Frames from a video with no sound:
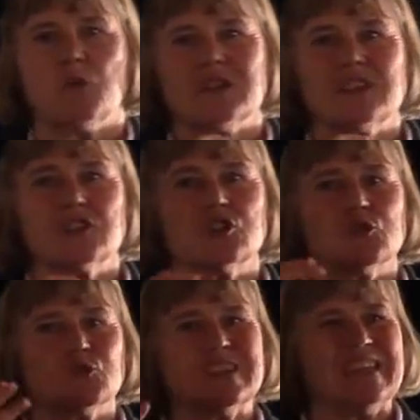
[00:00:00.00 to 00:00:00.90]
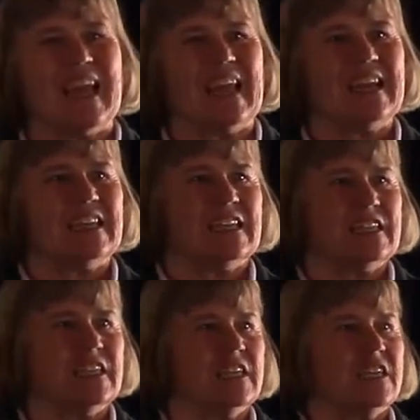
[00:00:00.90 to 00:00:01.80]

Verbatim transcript: was created